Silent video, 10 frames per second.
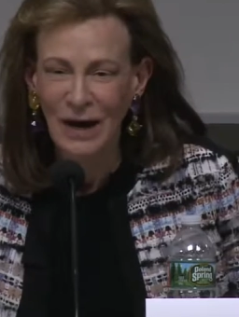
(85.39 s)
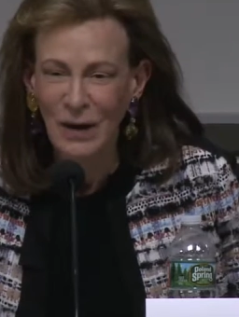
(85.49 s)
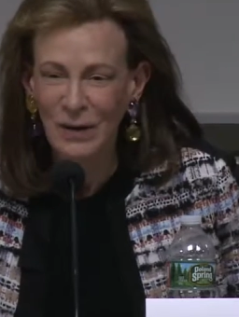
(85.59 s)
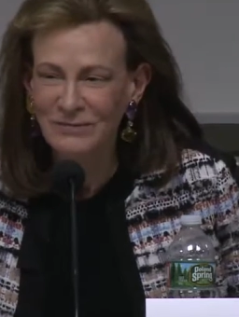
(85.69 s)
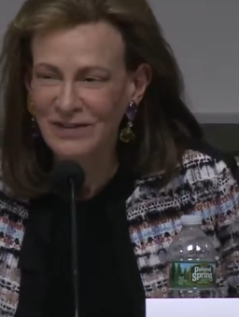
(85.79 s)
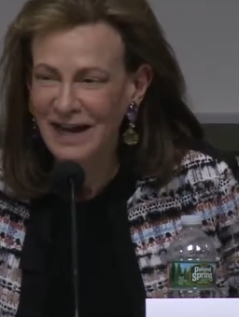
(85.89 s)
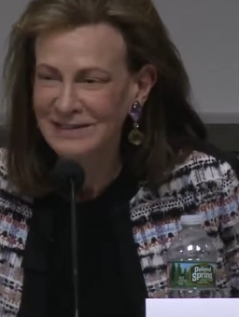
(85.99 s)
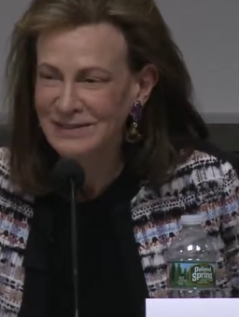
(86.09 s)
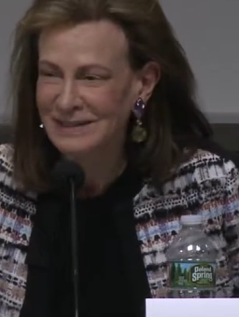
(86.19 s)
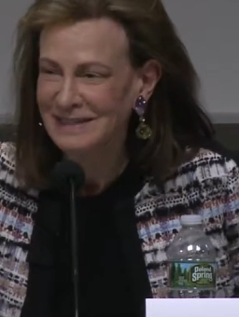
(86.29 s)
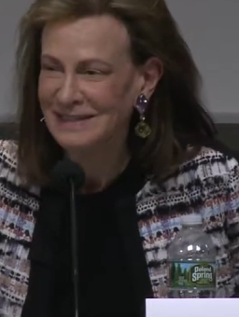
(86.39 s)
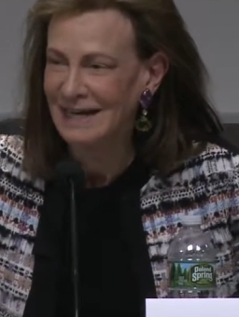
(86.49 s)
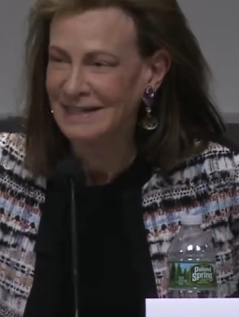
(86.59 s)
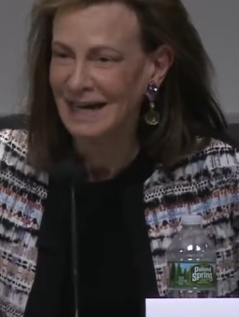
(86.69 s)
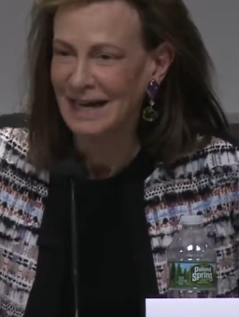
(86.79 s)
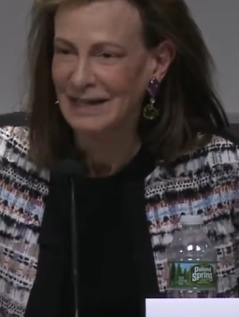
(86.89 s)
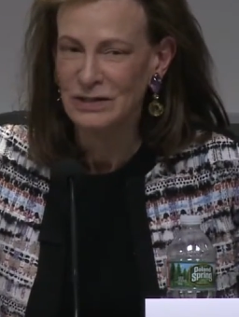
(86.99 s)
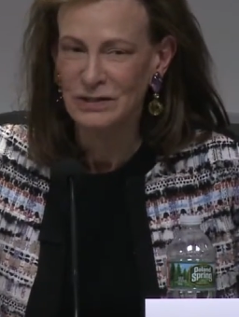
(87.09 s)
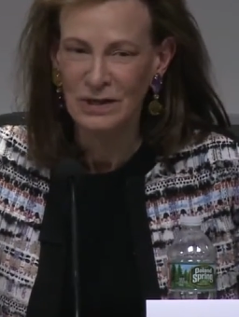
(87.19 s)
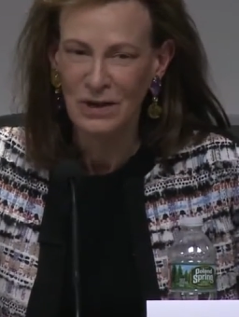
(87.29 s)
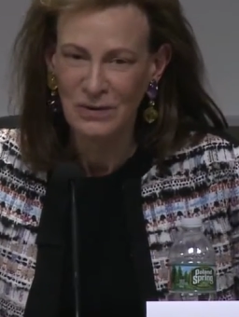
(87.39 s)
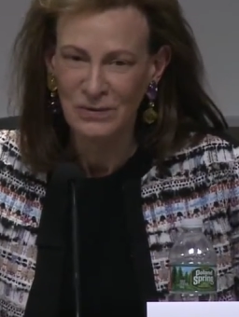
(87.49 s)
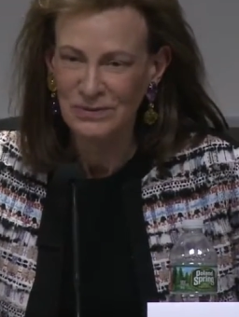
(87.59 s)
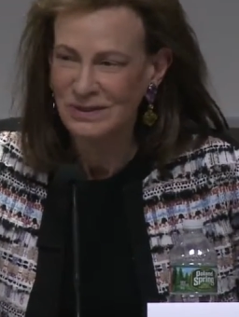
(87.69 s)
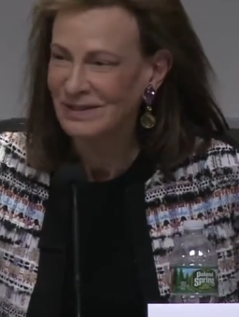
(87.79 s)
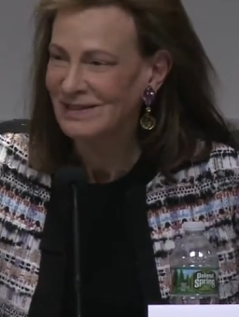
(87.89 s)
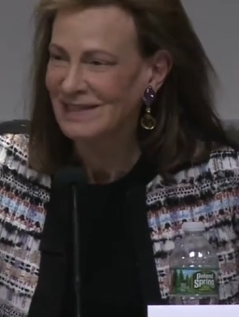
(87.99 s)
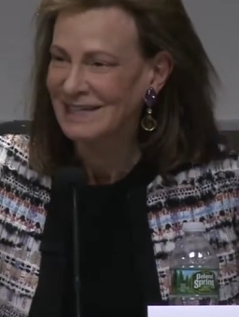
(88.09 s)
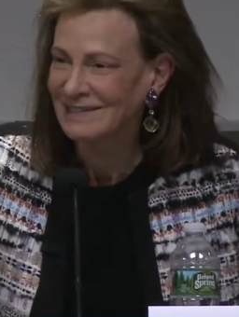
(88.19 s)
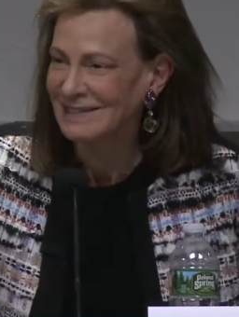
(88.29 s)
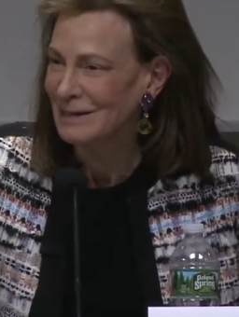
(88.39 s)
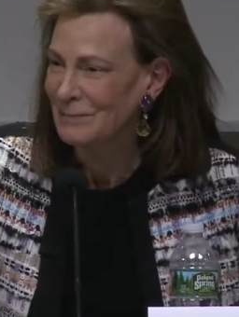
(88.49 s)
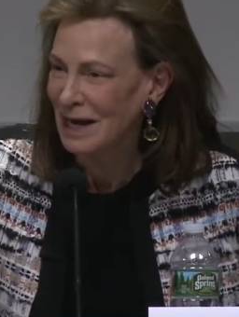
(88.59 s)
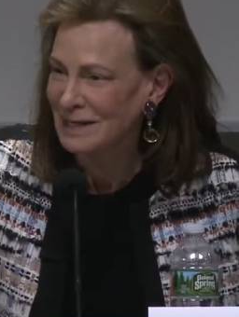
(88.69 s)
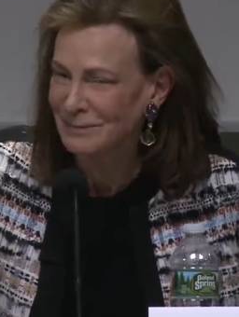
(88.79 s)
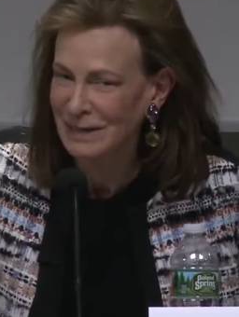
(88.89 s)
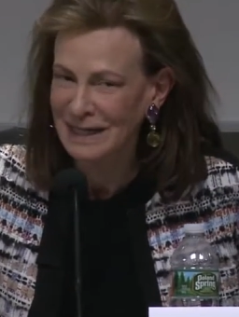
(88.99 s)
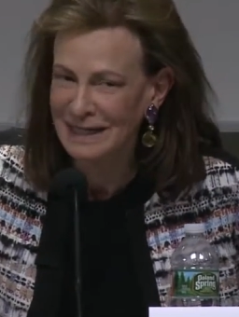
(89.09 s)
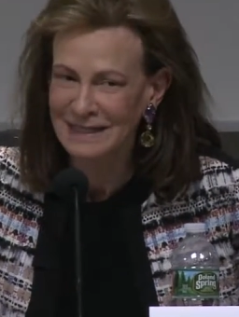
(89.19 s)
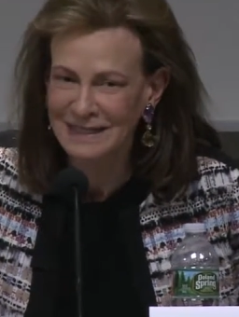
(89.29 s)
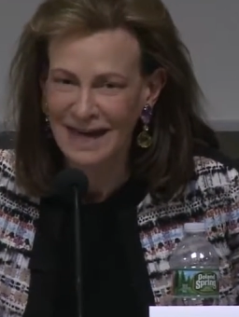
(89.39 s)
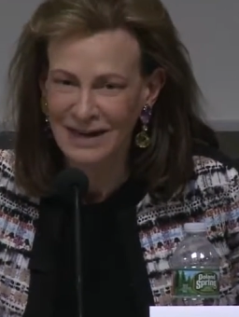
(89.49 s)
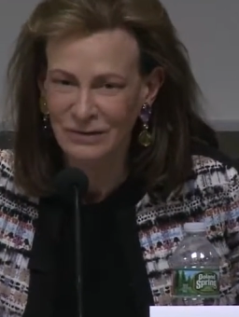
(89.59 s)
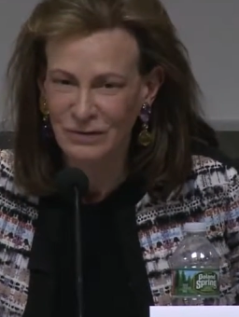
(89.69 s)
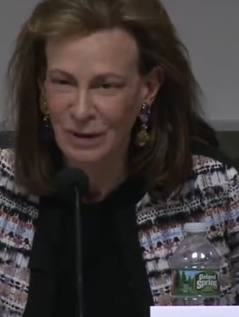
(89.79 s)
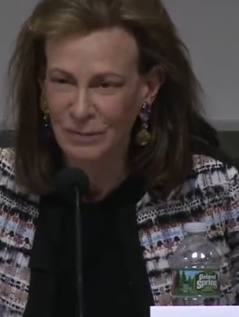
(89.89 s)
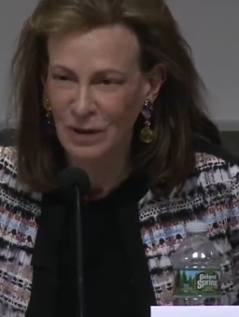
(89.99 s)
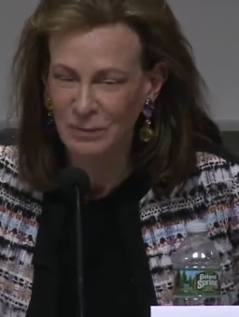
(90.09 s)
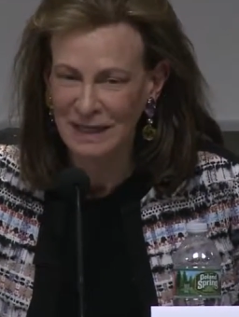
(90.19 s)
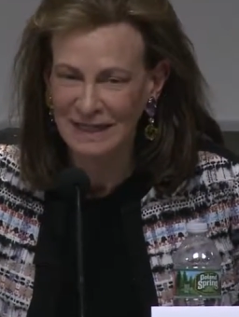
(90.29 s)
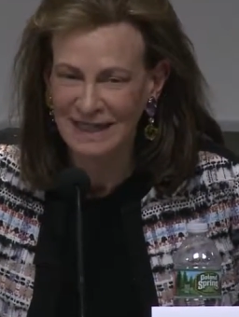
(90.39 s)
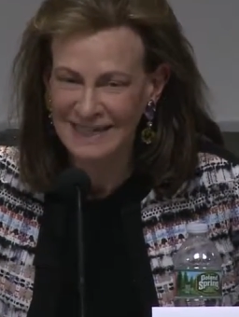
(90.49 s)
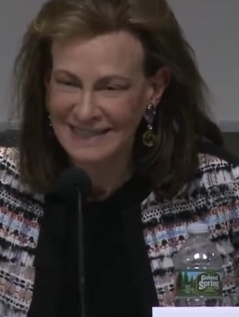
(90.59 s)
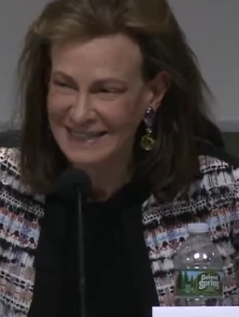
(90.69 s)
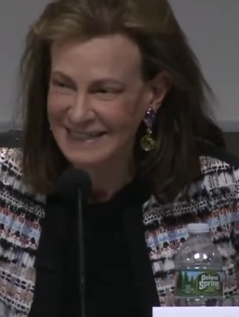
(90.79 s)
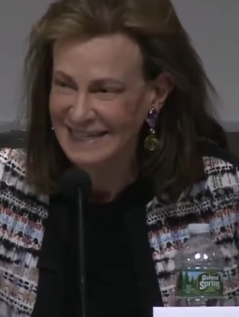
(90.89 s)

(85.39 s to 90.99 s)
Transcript: her advisors said, "So, do you think there's any possibility that Donald Trump could be elected?"